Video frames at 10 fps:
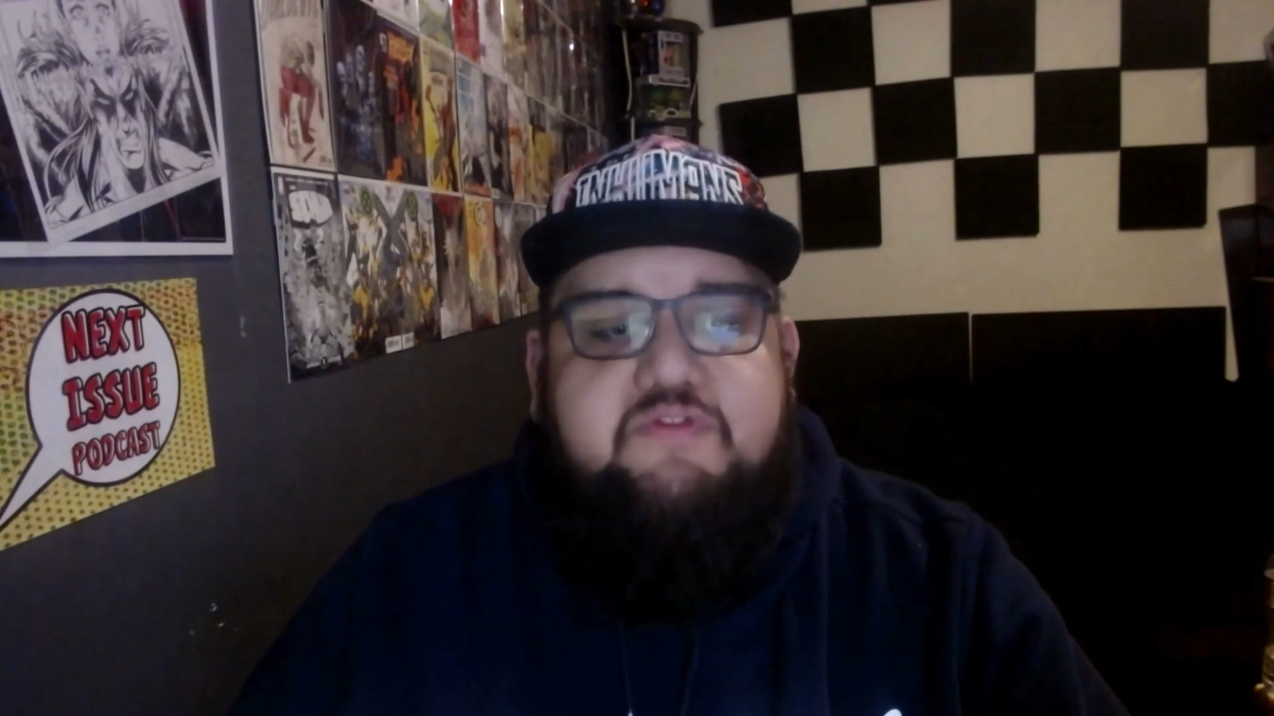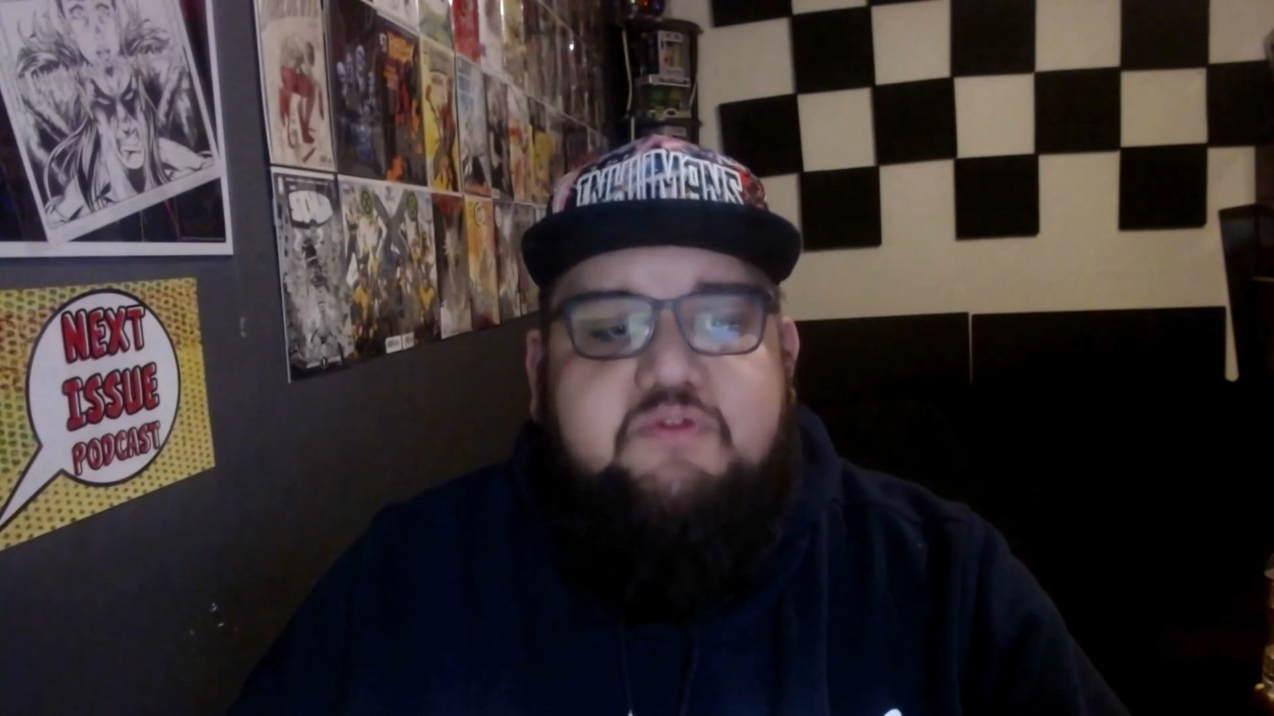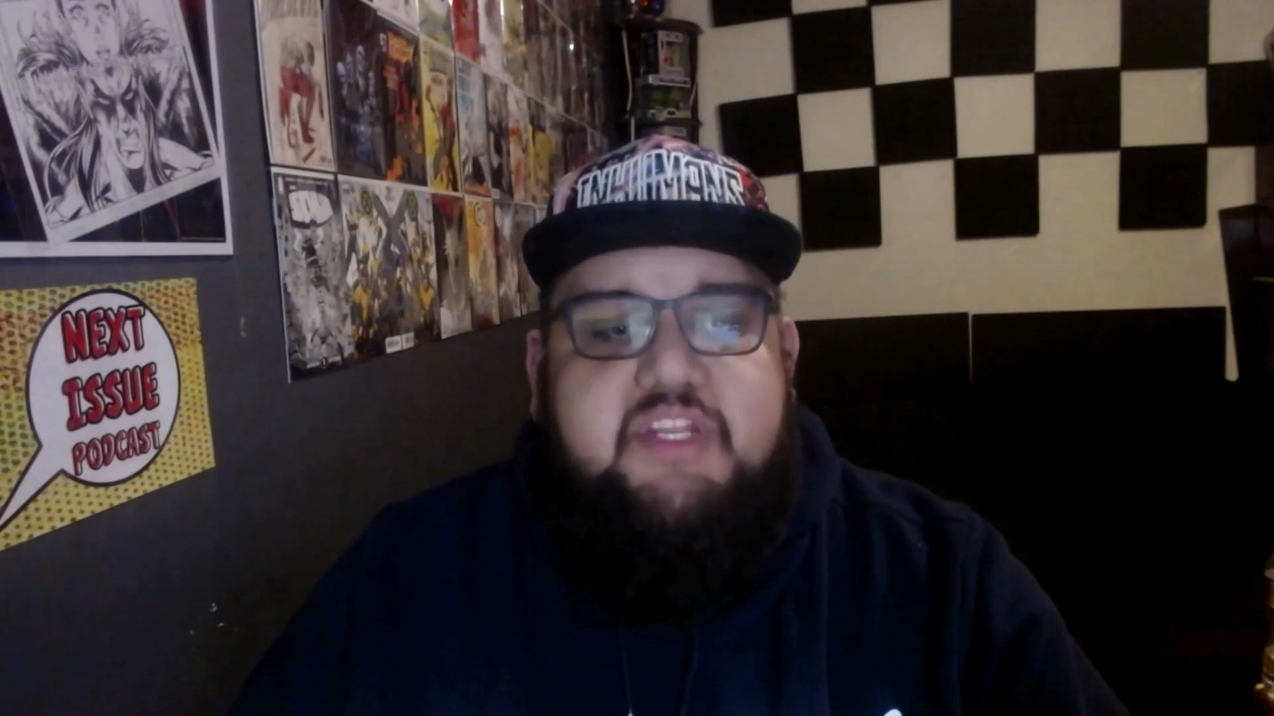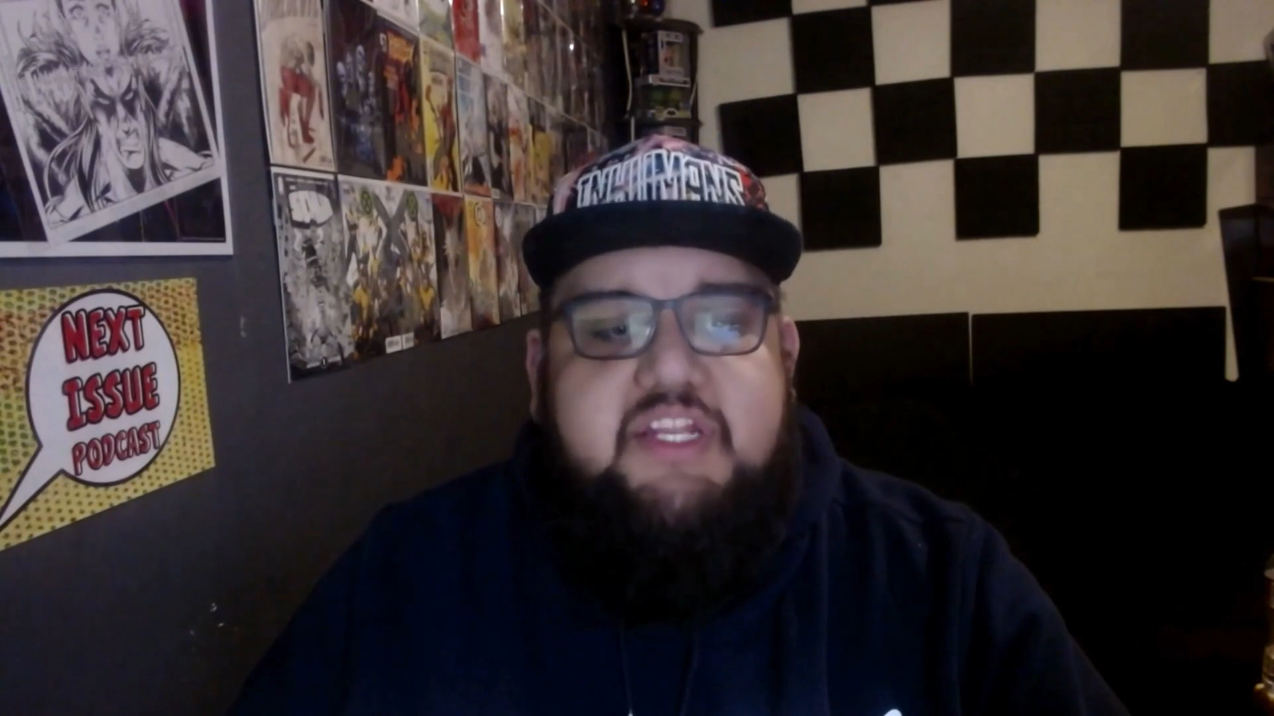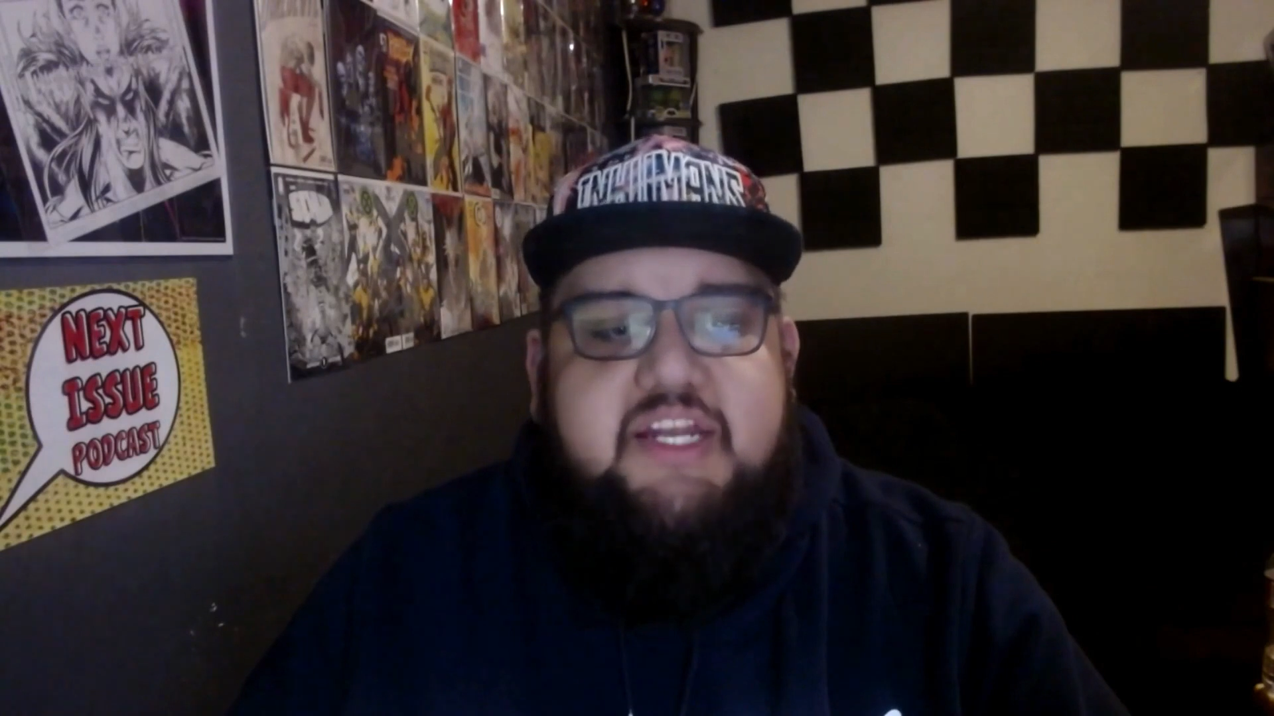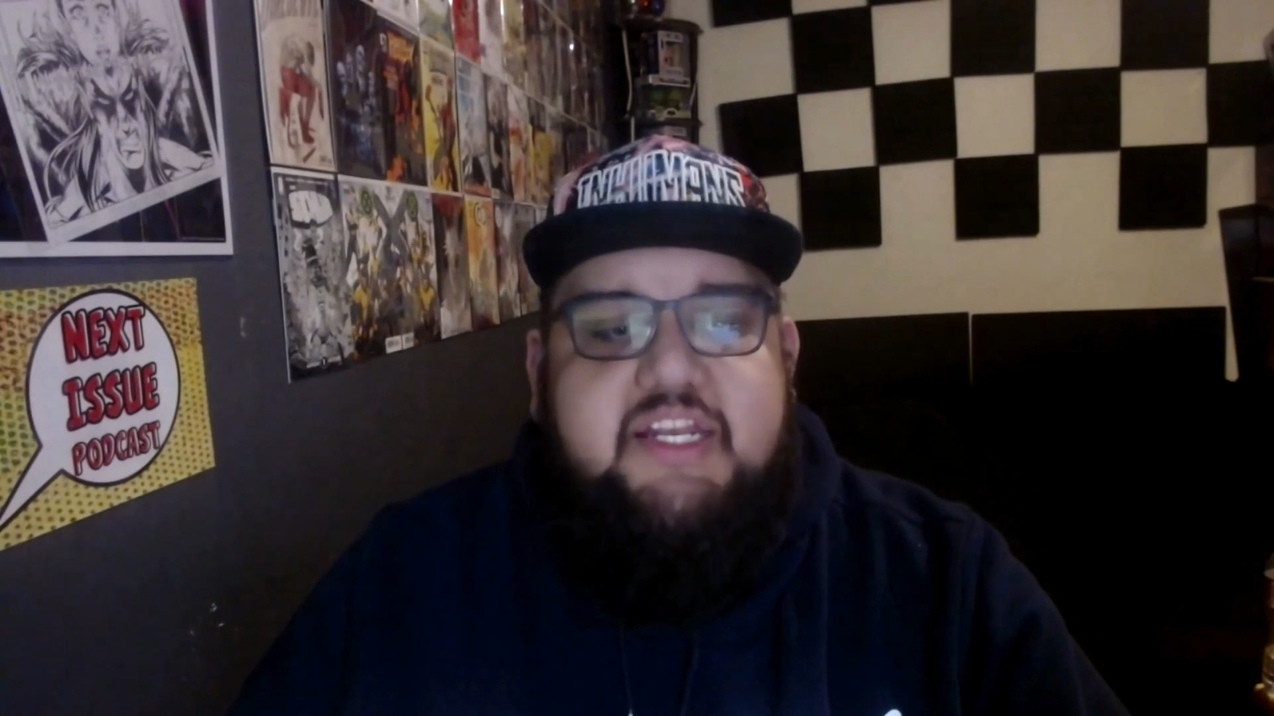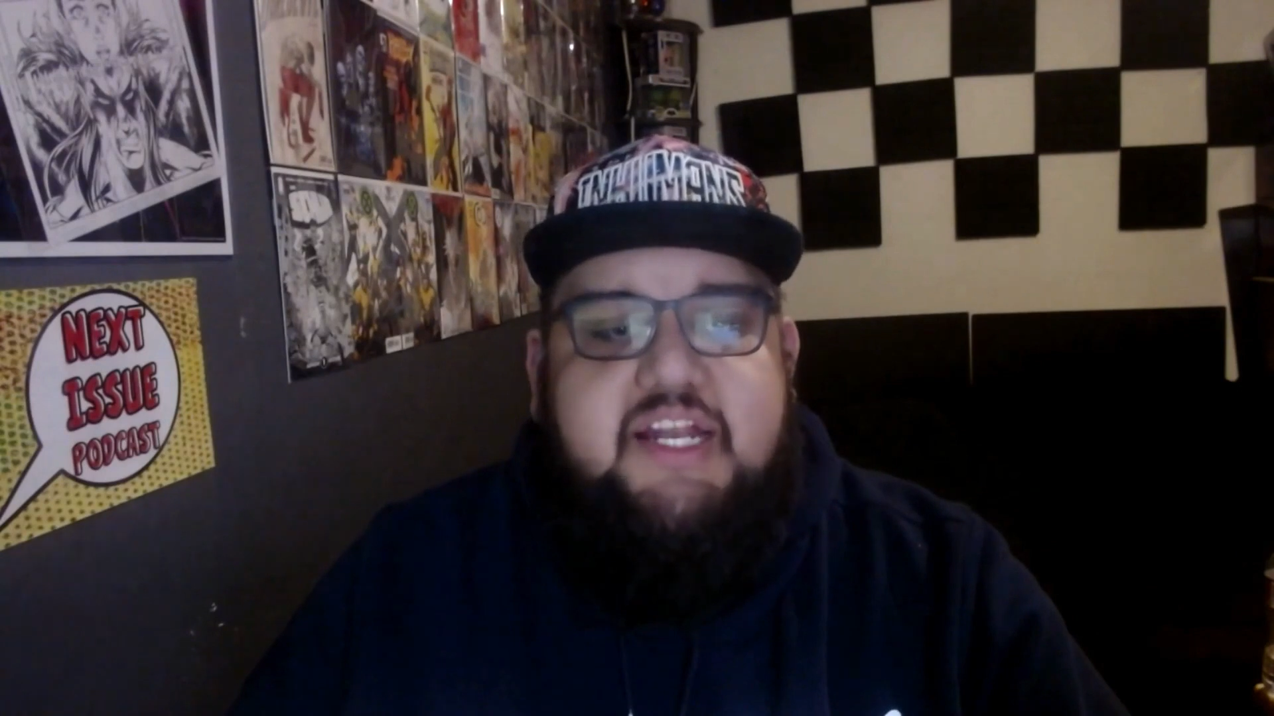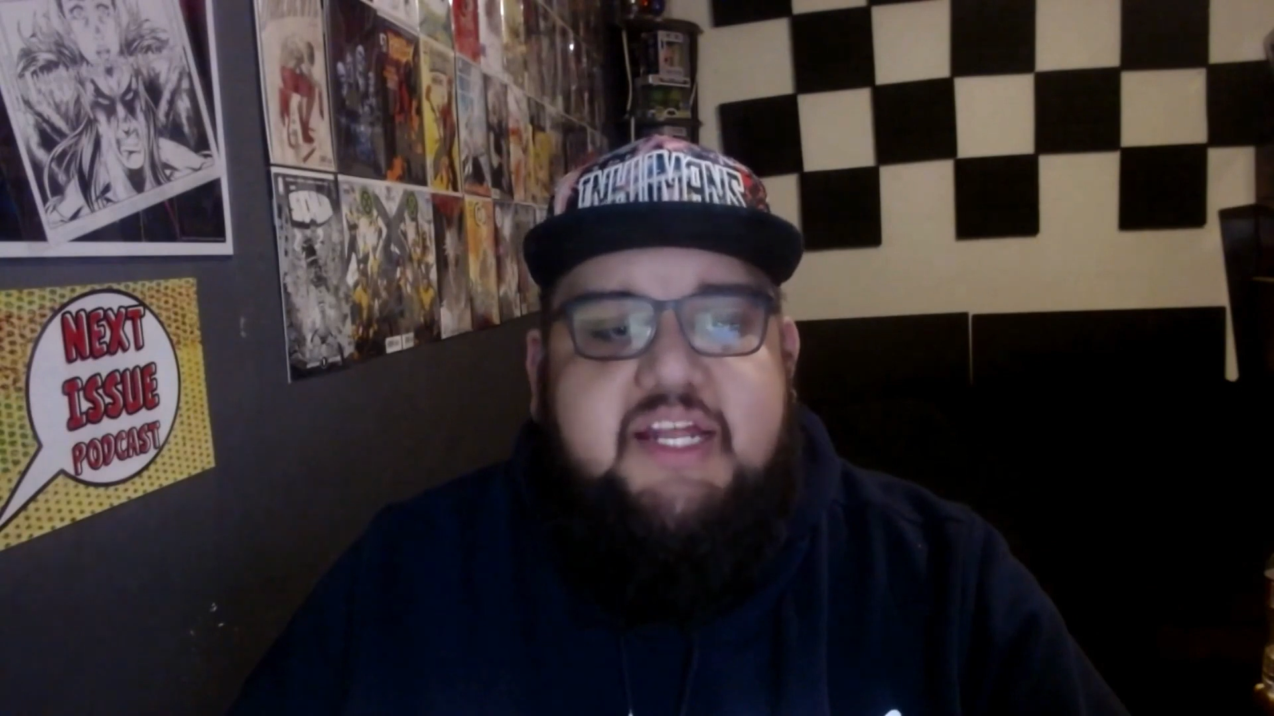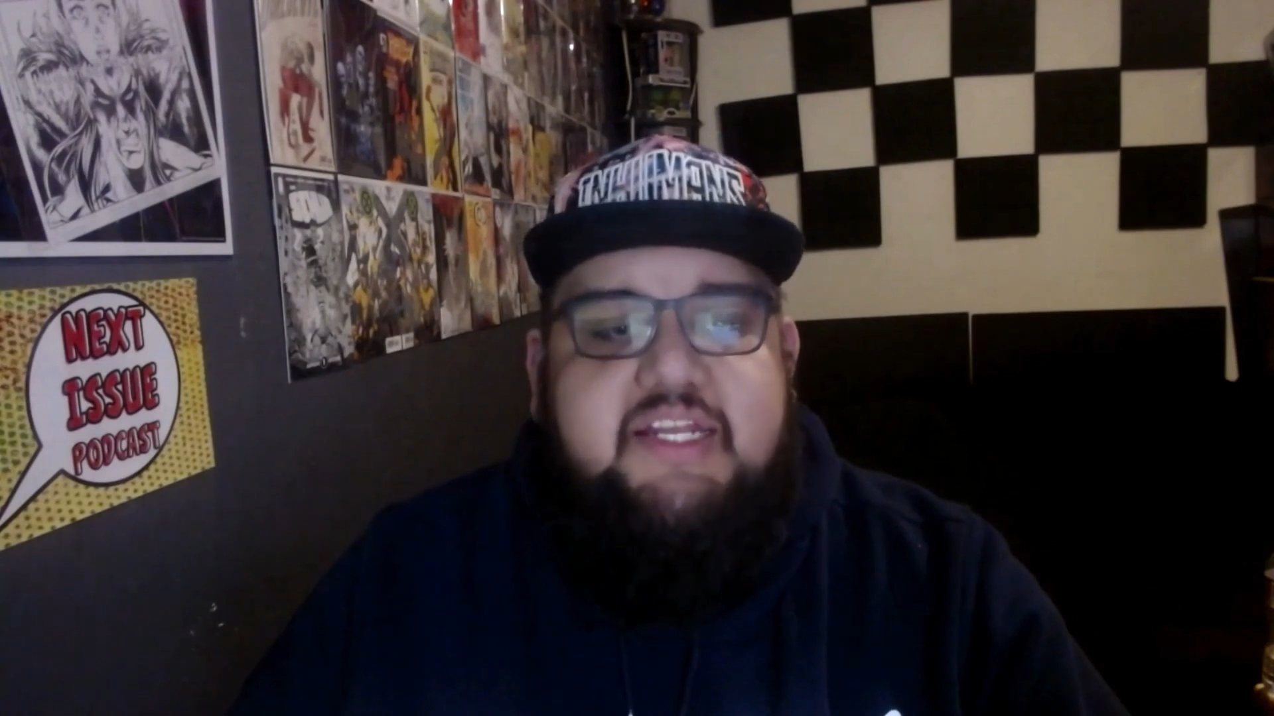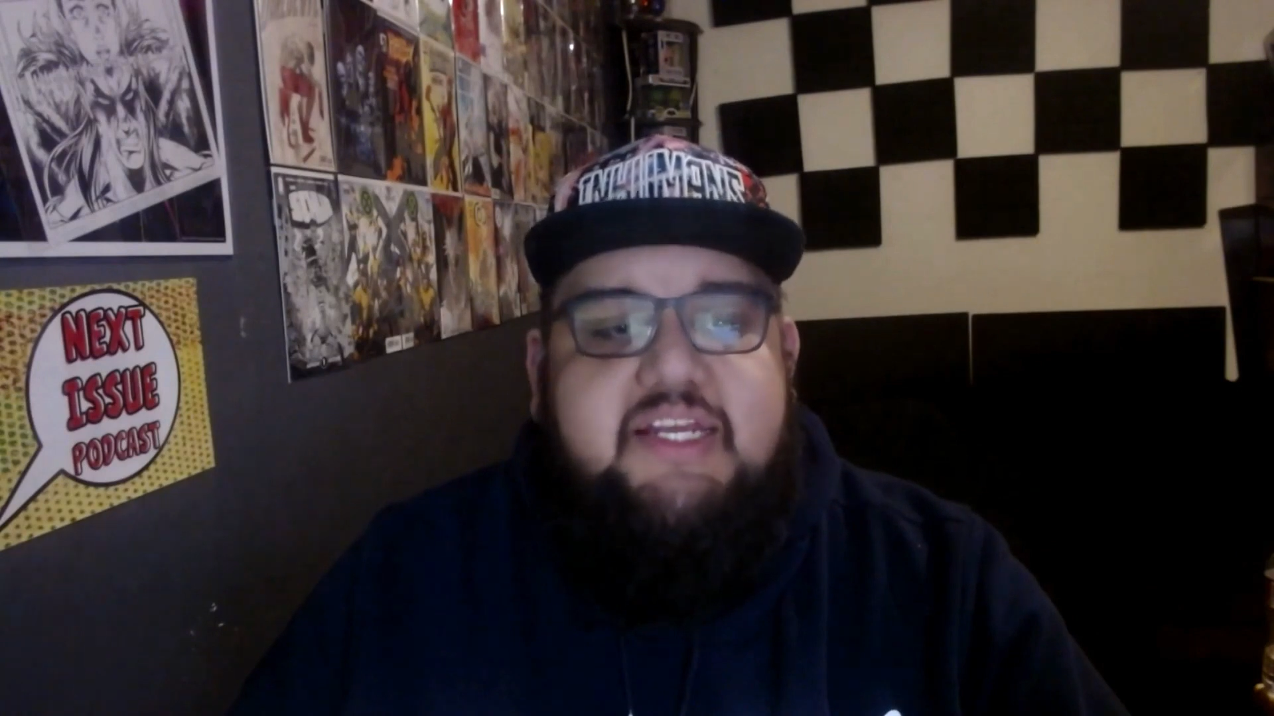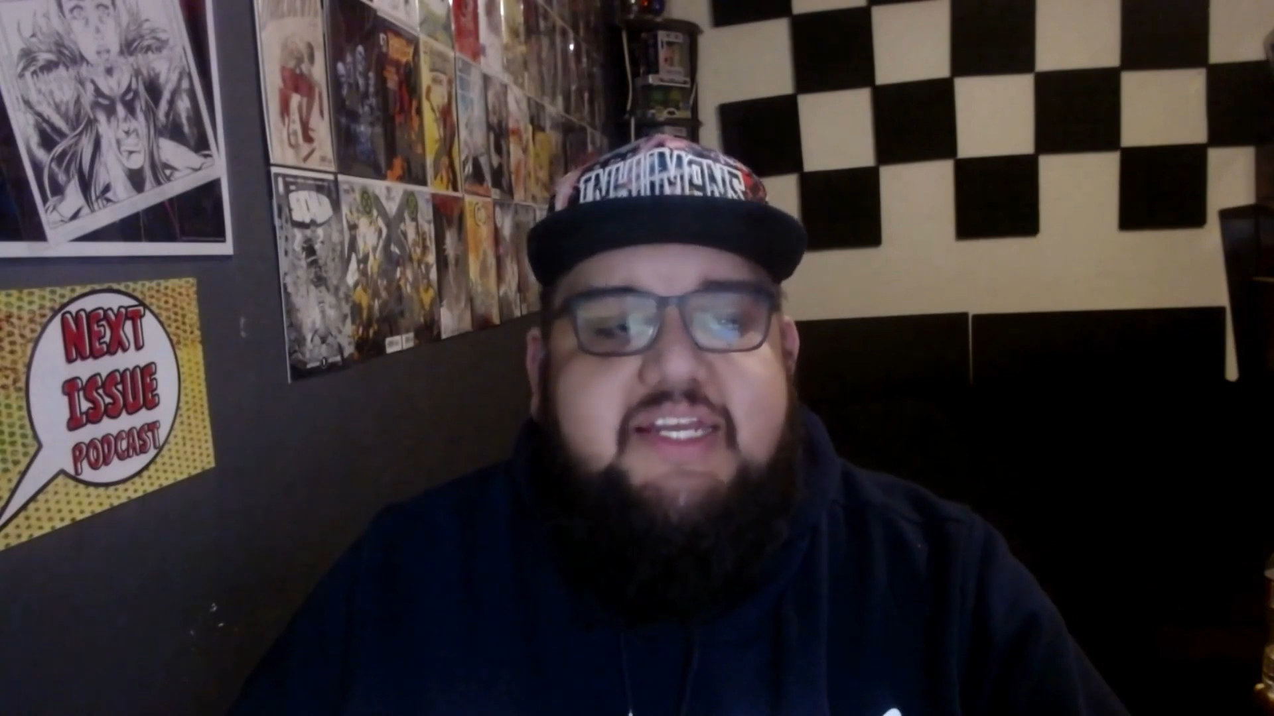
2099,